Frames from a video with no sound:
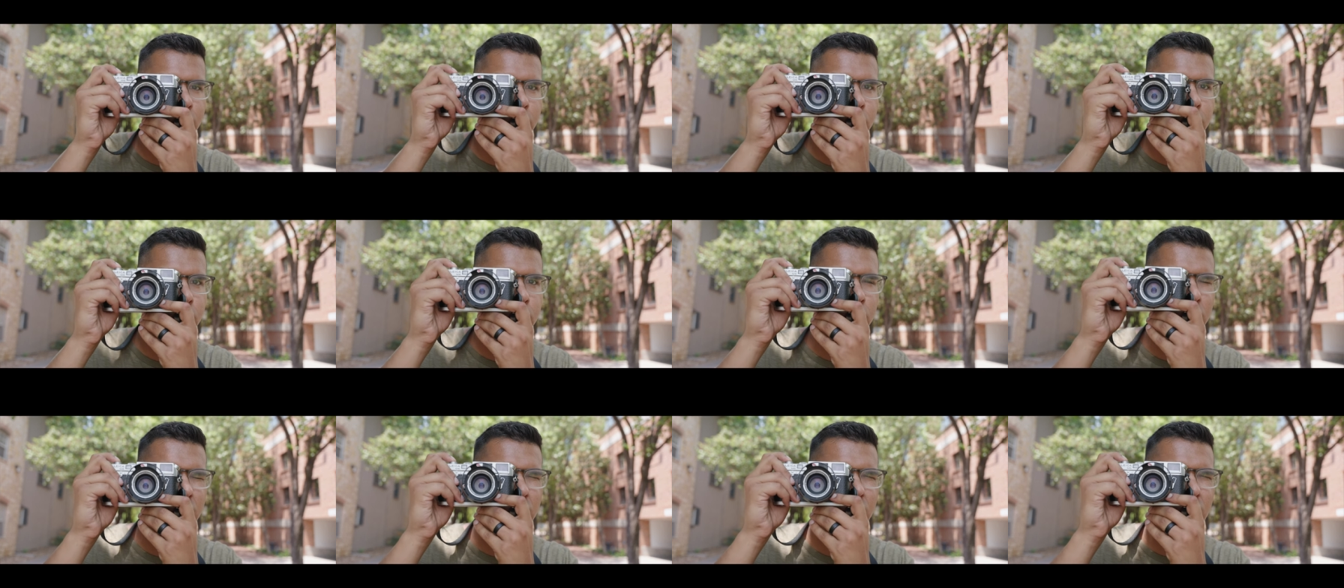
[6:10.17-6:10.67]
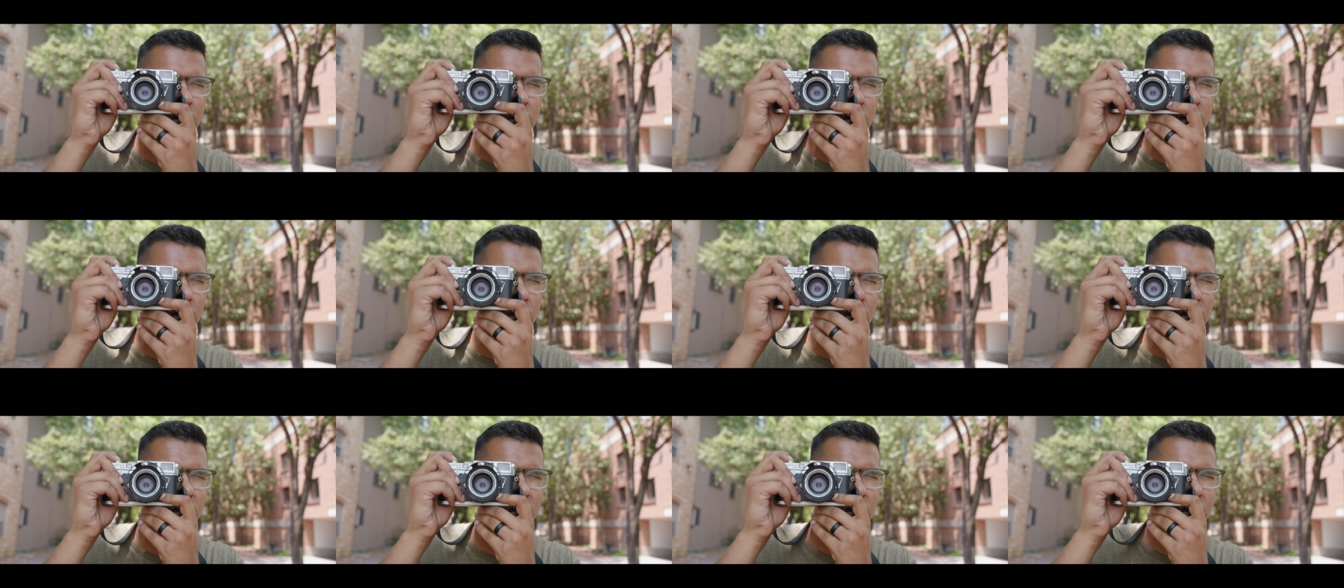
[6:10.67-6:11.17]
quick and
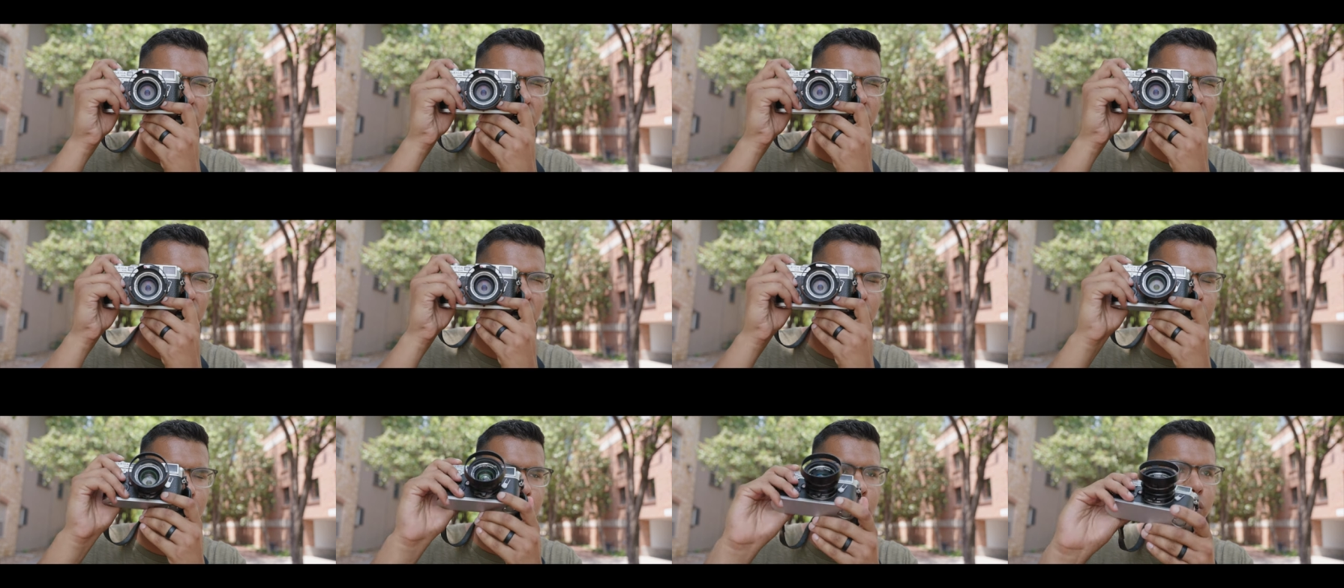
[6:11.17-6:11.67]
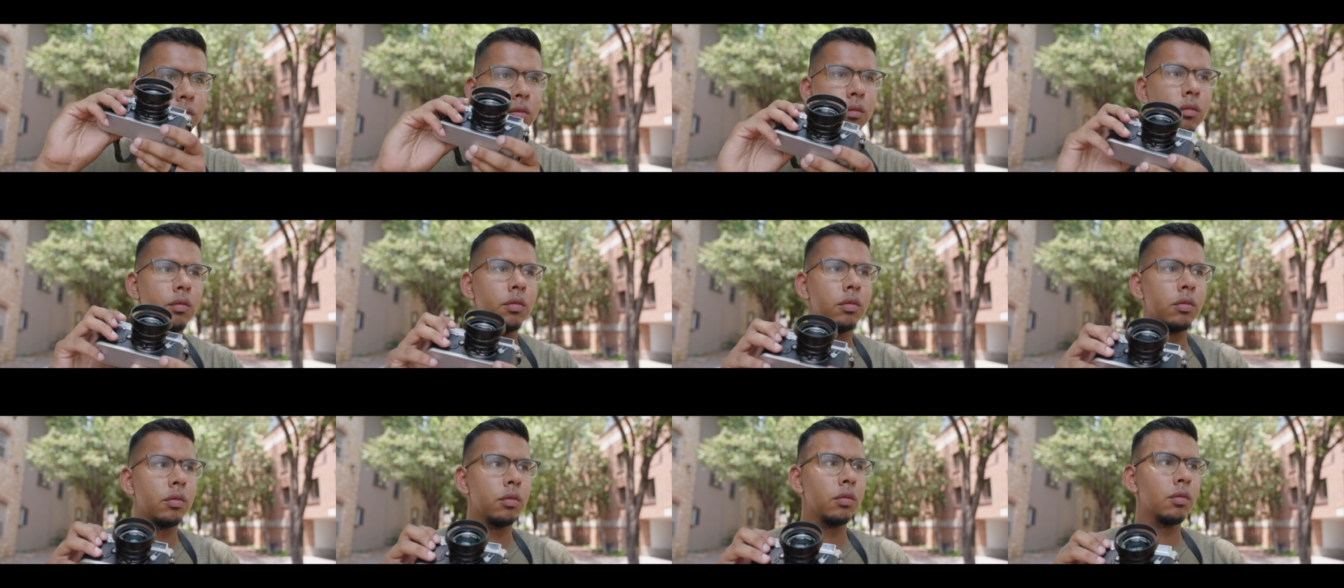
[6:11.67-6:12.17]
stealthy
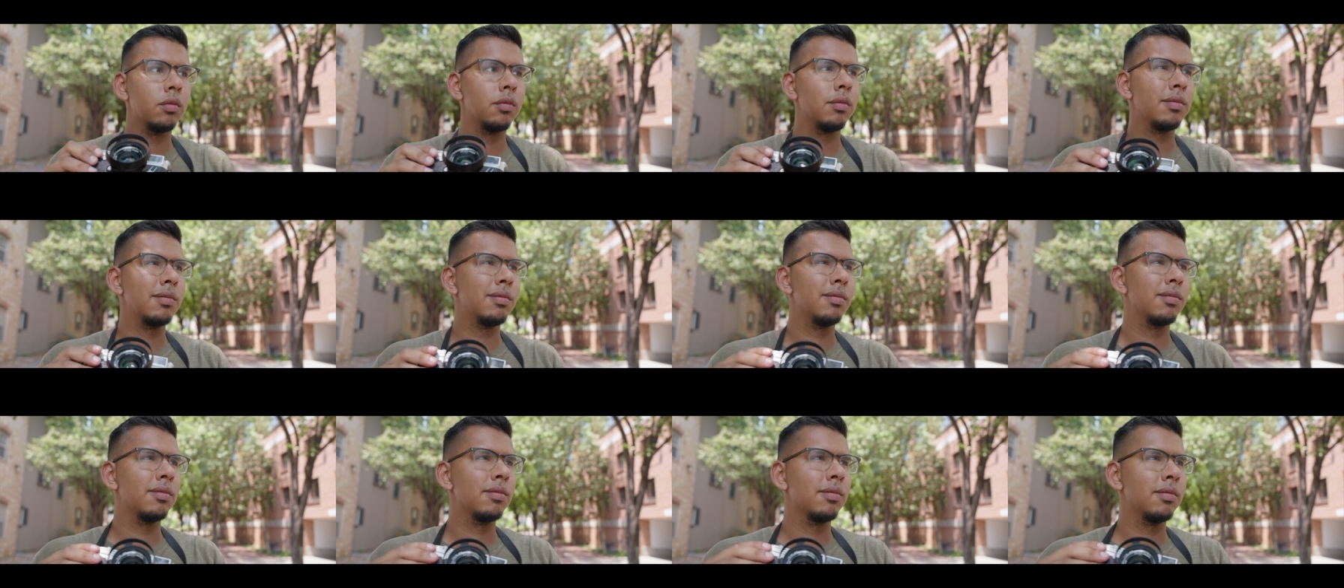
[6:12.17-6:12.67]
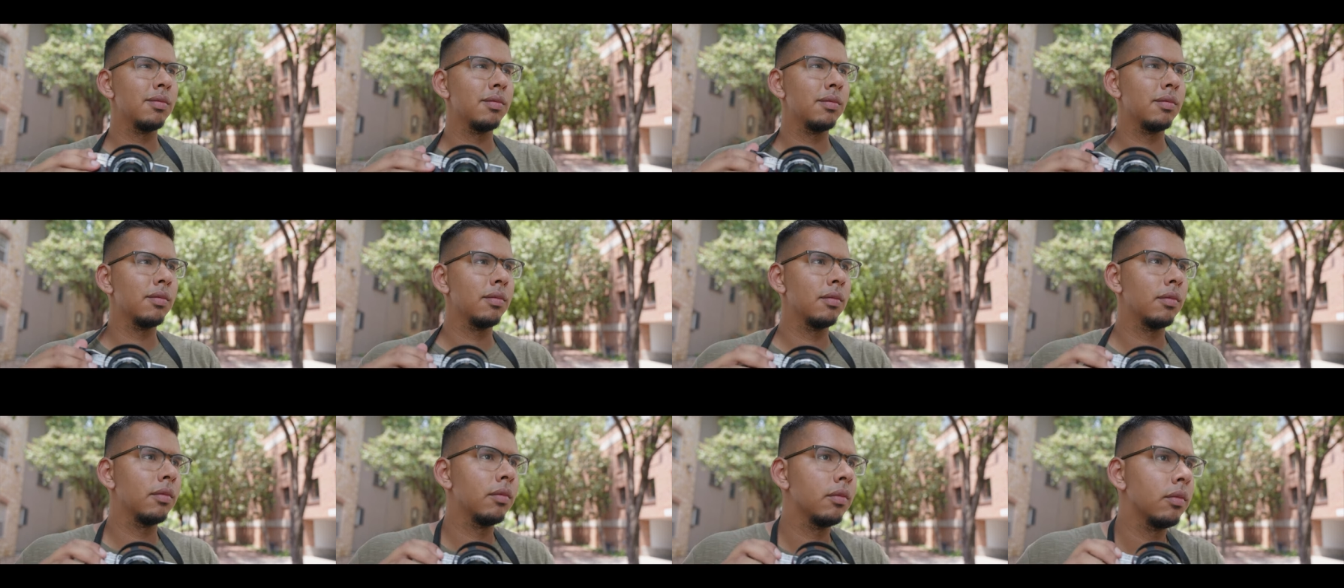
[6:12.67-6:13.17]
shooting,
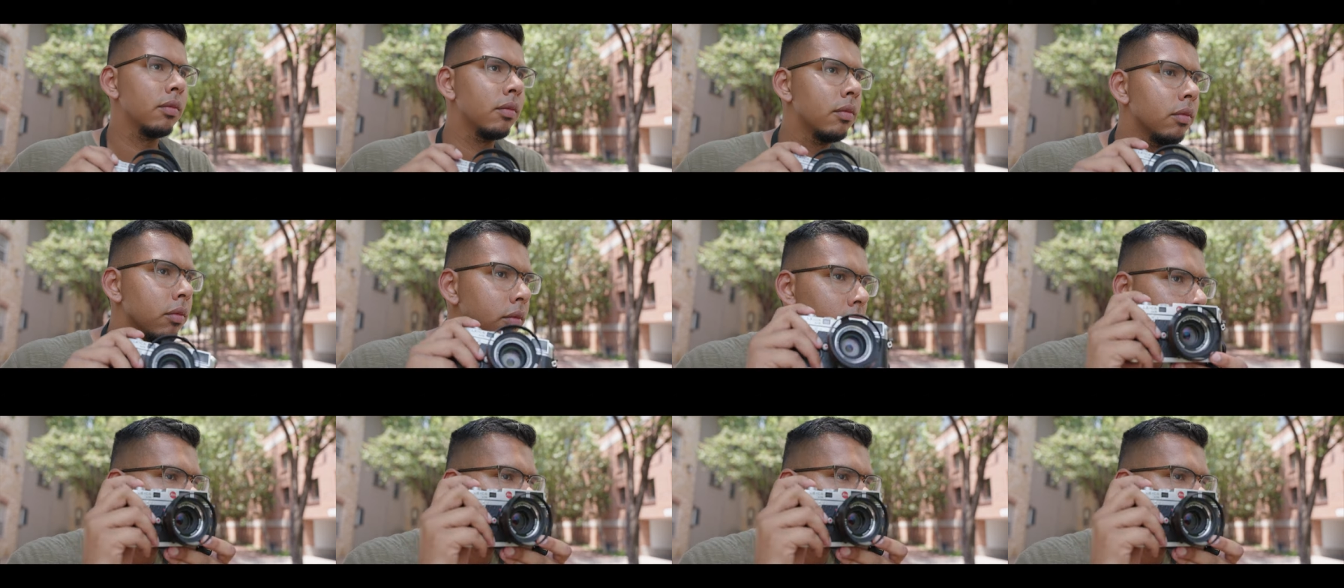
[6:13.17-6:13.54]
which is one of the